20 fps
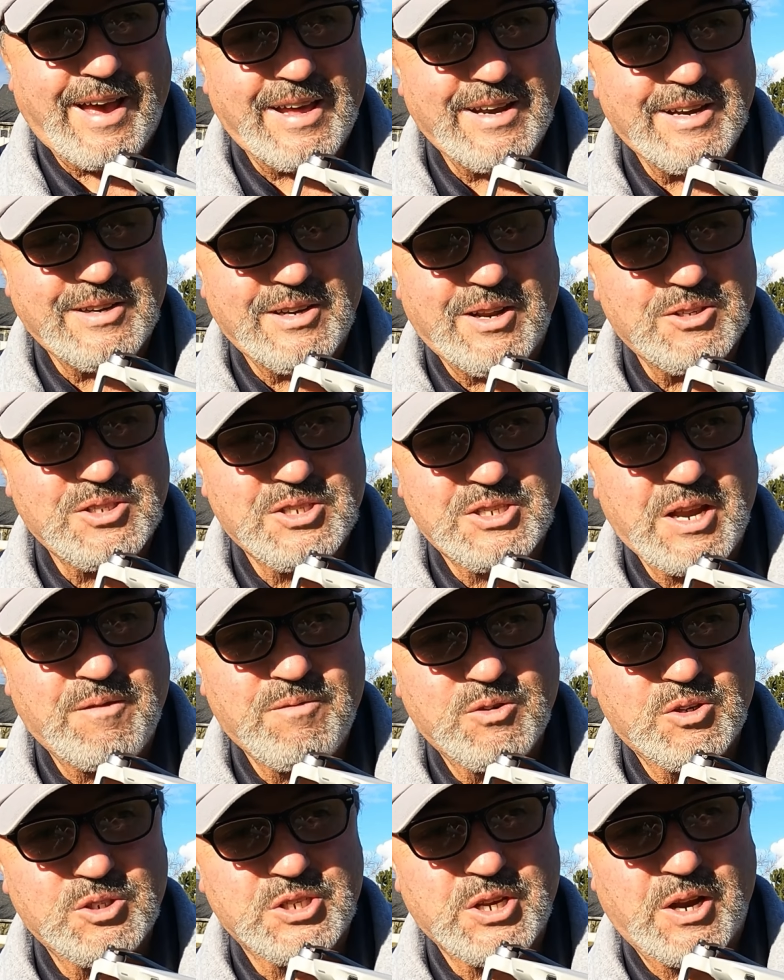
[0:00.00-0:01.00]
I don't know,
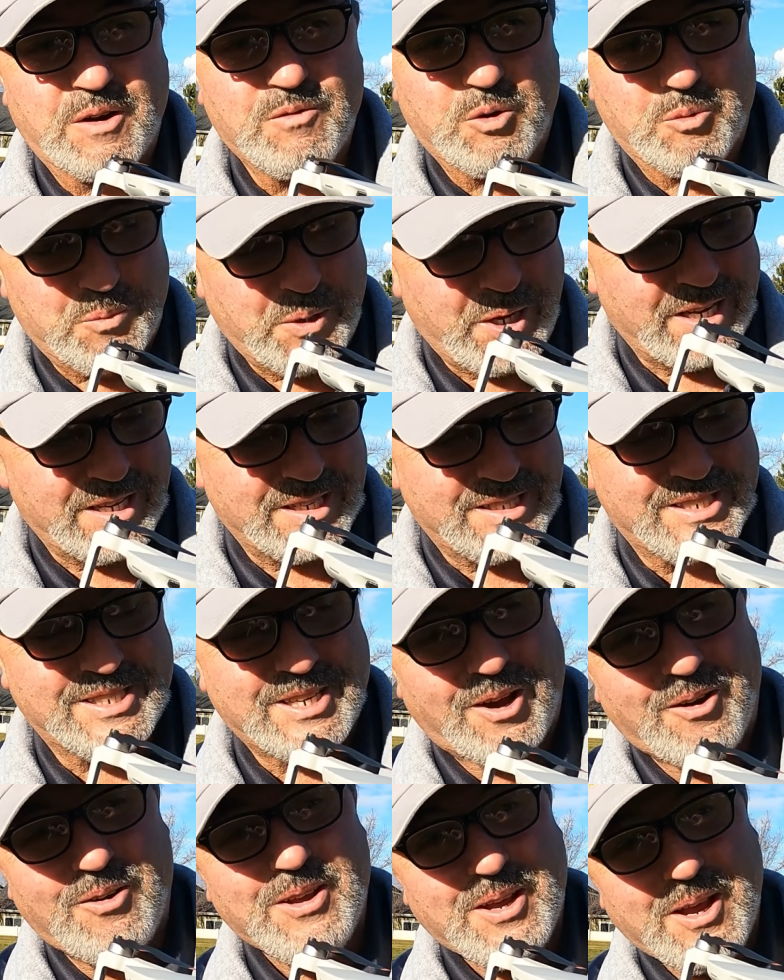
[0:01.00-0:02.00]
several minutes,
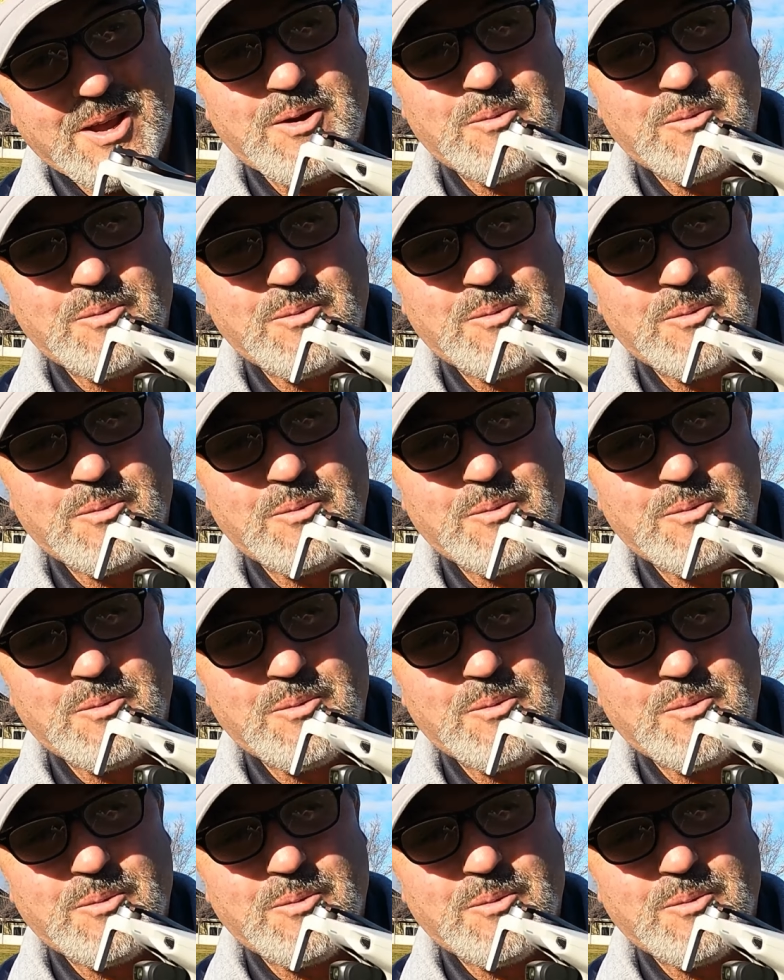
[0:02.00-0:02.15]
so